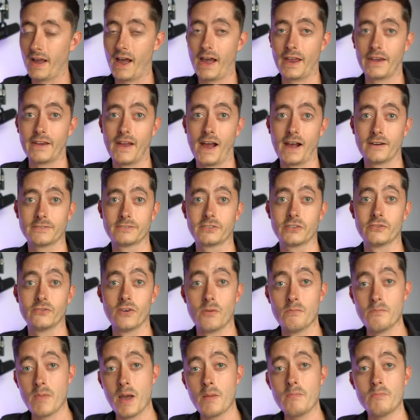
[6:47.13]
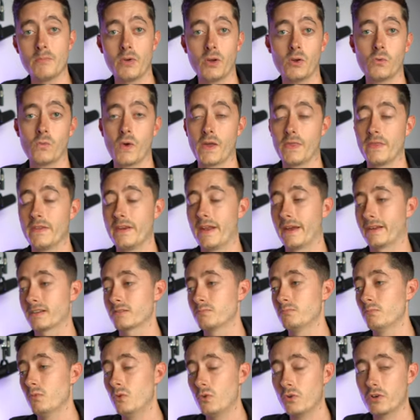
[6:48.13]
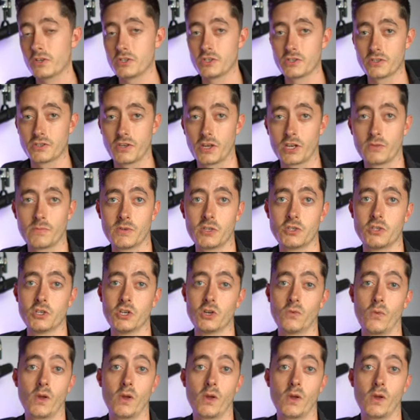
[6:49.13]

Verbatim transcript: and have to remember when the next mortgage is going to be due,